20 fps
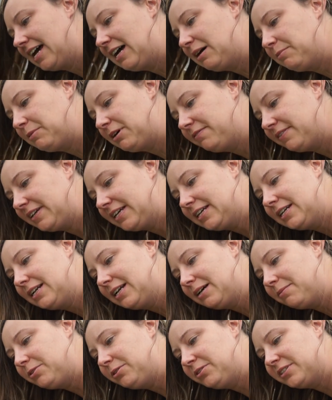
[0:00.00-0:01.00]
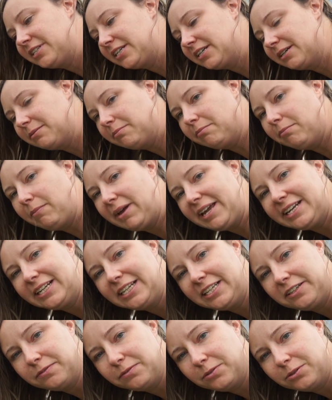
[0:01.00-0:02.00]
I've ended up using it
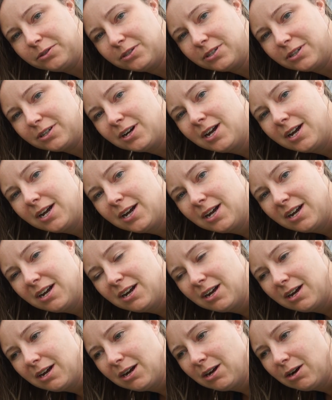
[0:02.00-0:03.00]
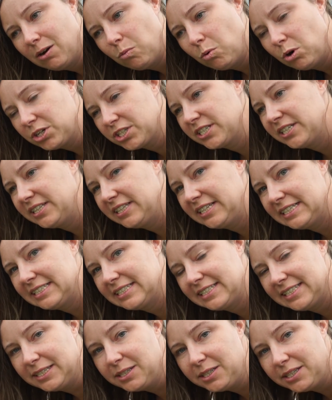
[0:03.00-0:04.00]
mainly for washing the
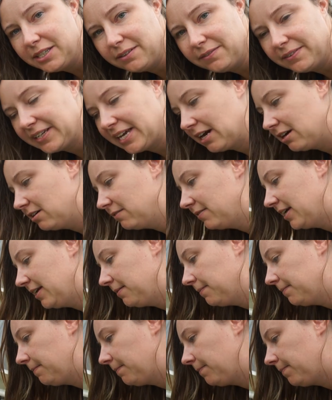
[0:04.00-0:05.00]
exterior of the caravan.